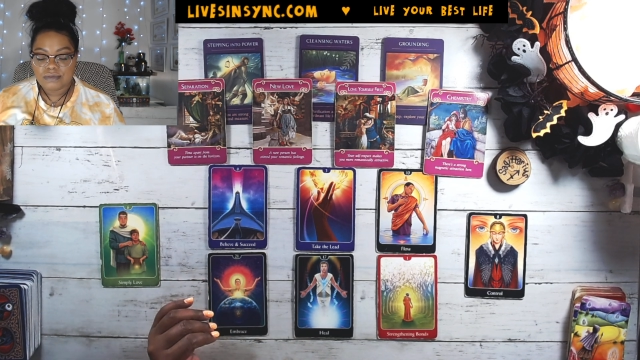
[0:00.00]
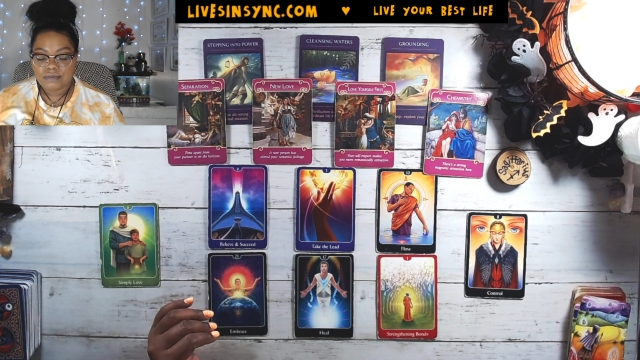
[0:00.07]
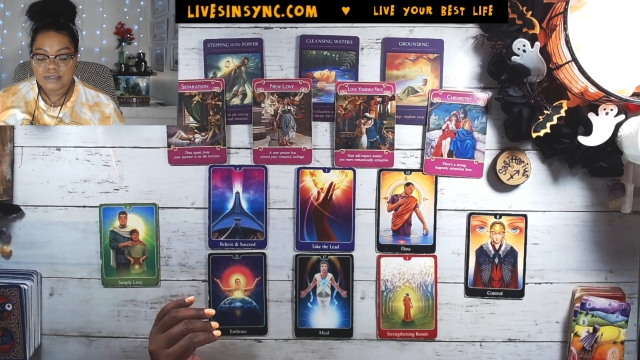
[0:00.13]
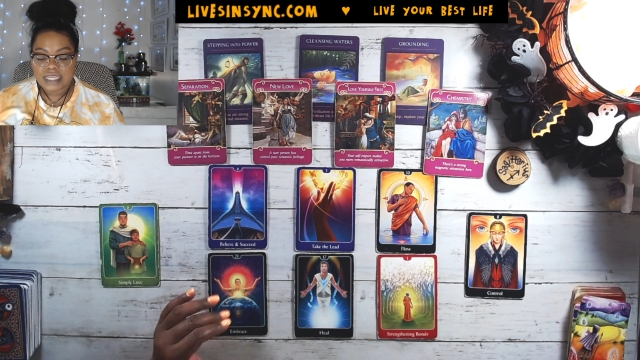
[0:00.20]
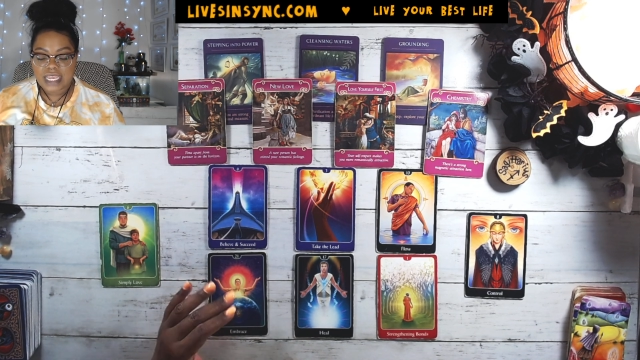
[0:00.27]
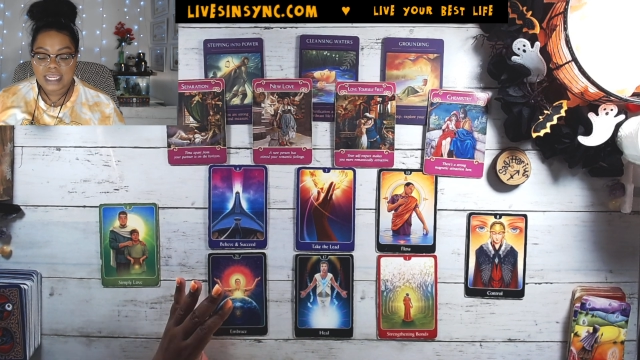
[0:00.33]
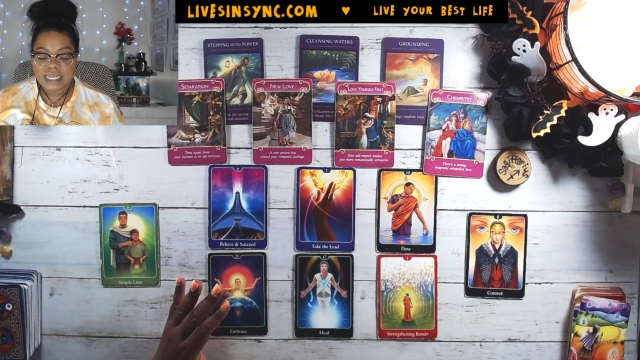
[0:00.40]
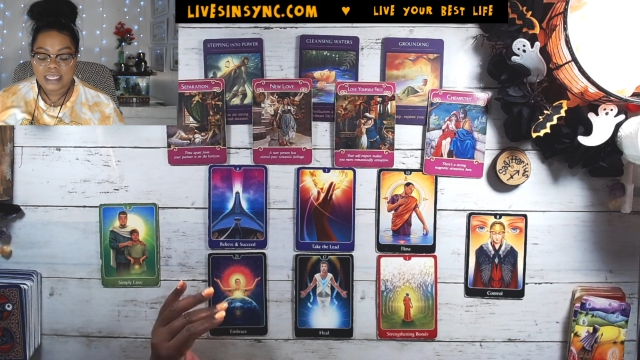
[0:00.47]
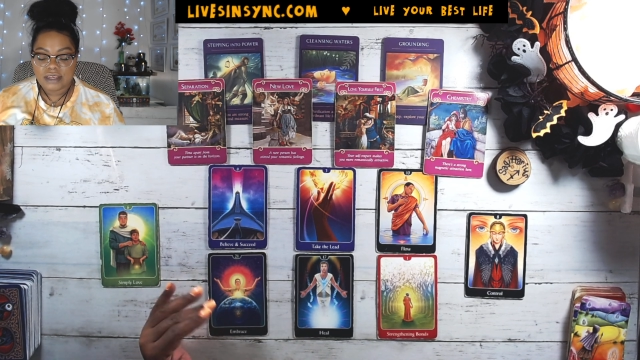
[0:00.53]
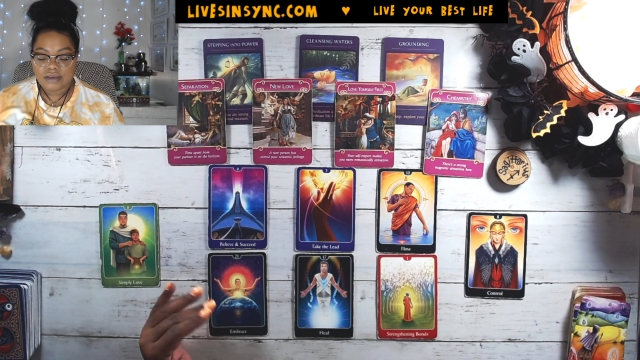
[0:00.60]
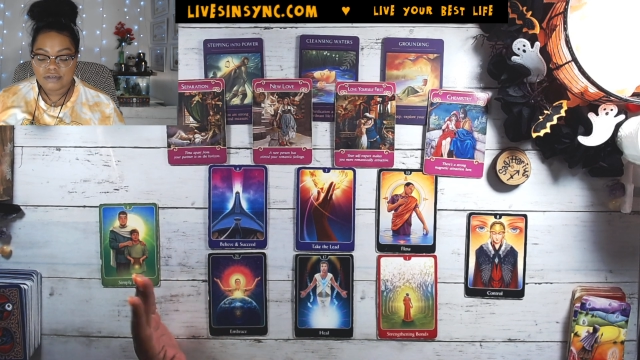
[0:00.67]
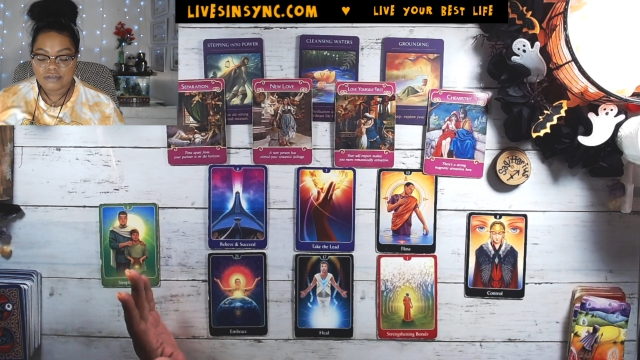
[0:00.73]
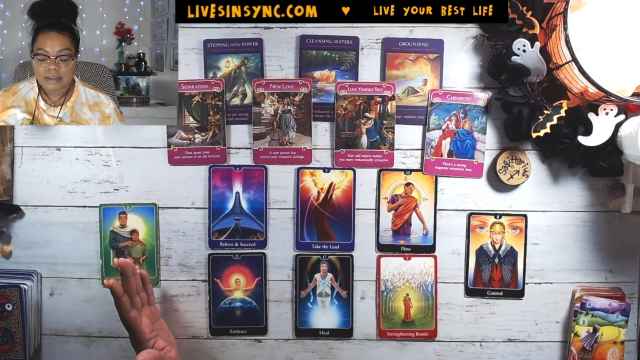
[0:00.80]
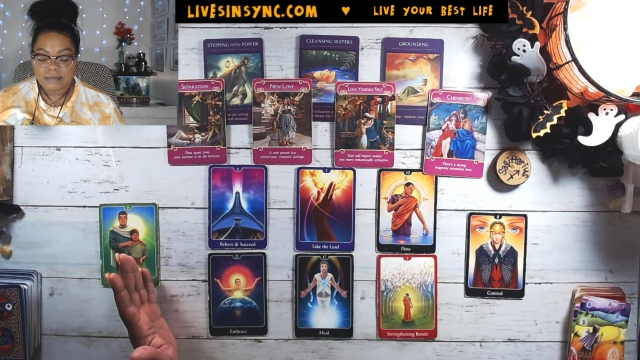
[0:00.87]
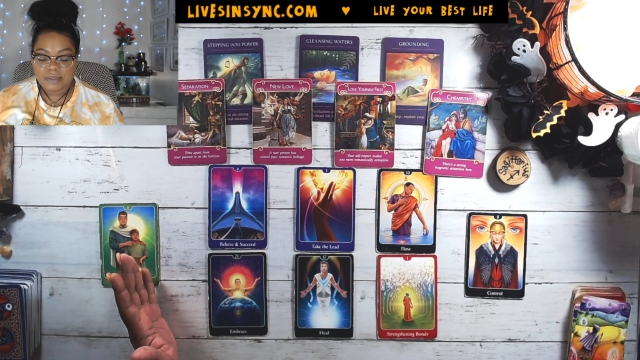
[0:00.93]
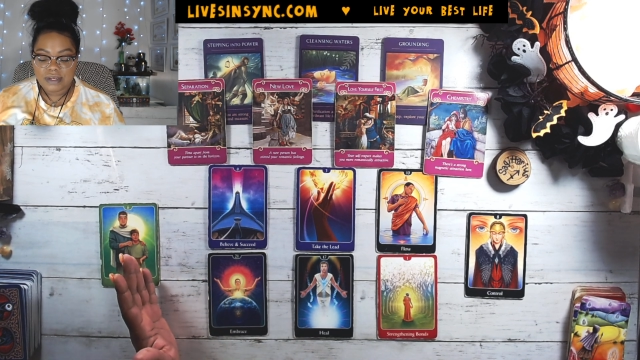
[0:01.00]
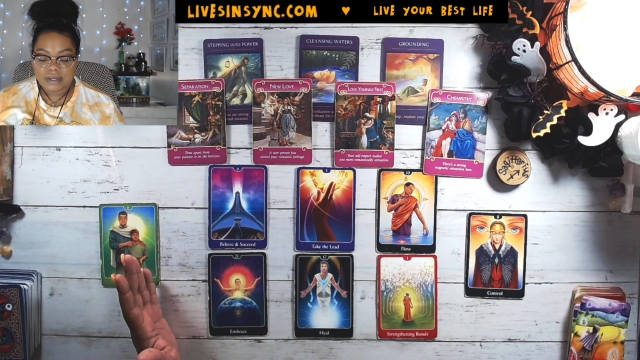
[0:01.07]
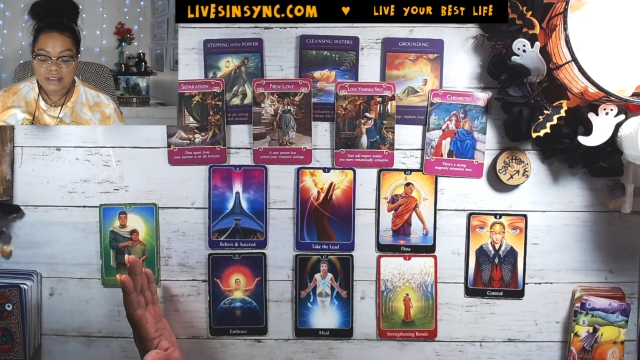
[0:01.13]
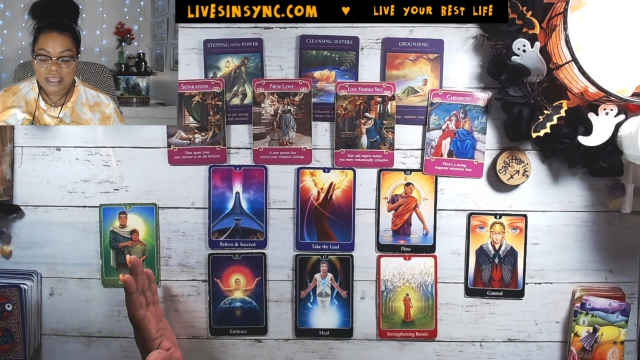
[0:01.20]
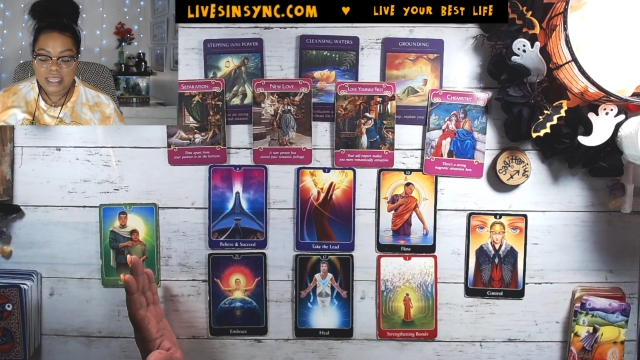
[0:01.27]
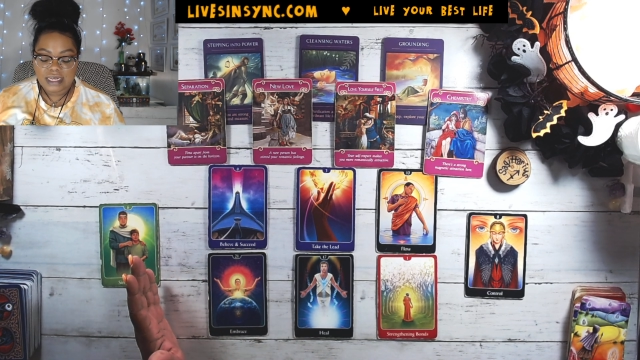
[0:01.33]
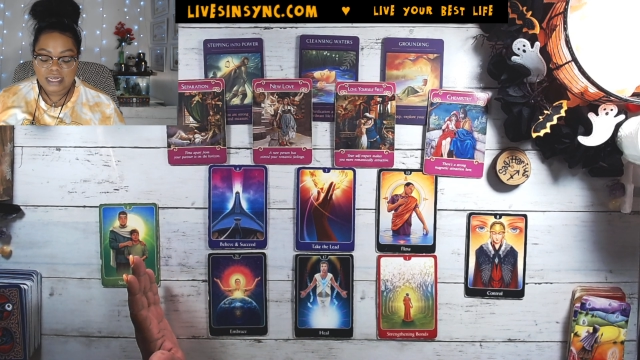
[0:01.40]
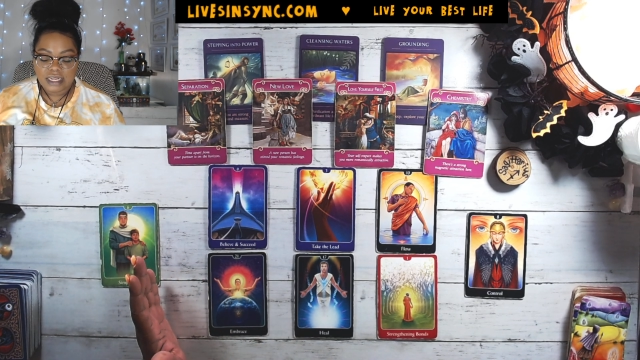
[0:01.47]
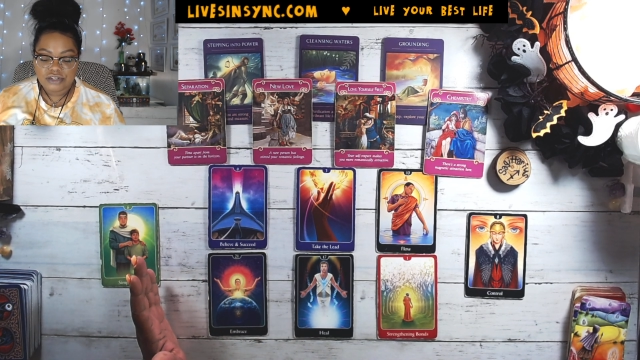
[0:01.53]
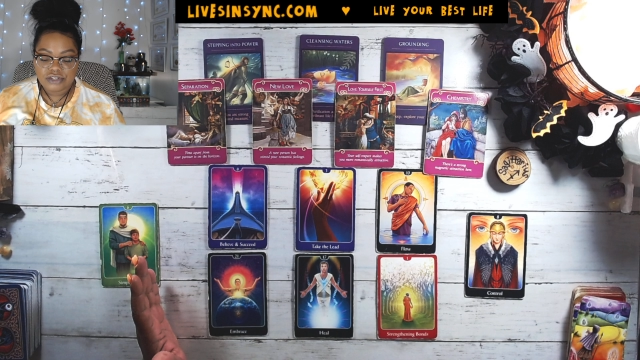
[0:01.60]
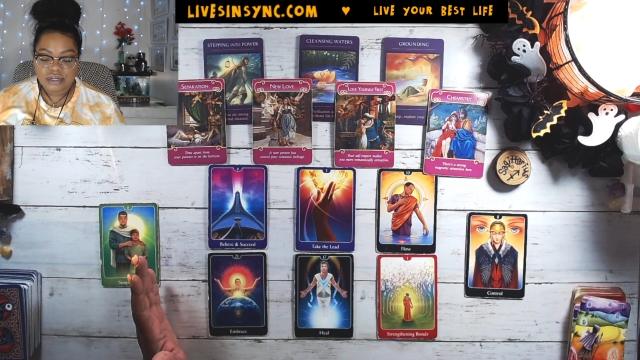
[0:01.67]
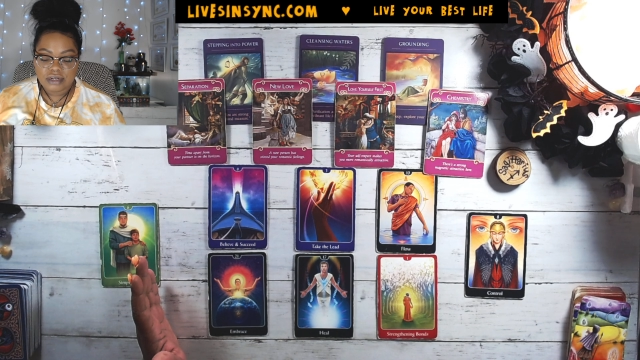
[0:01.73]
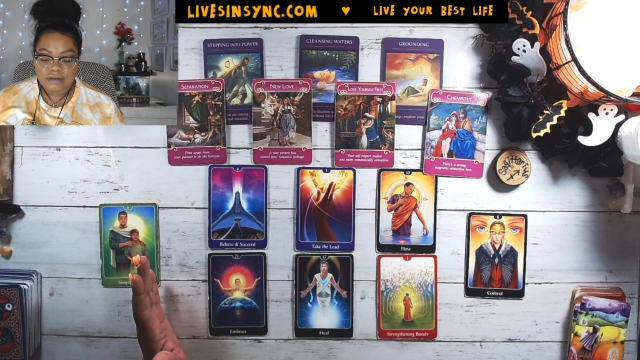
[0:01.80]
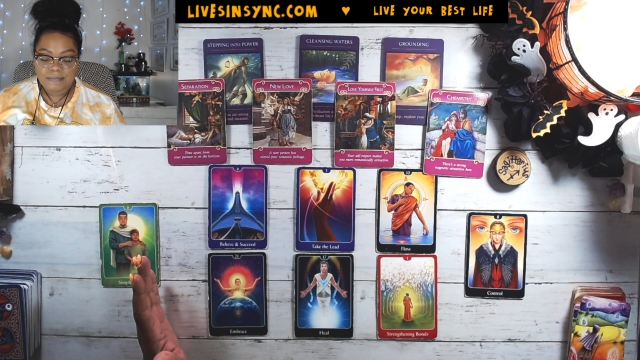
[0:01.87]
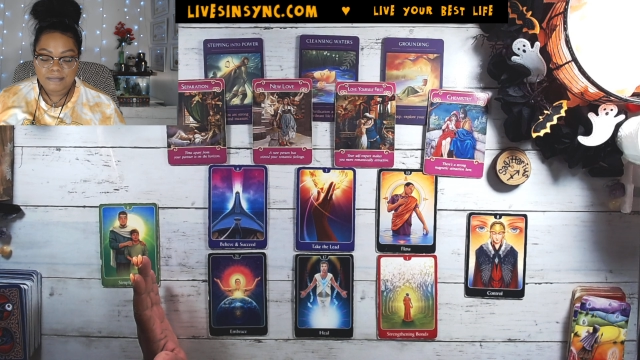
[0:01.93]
dating or something of that nature.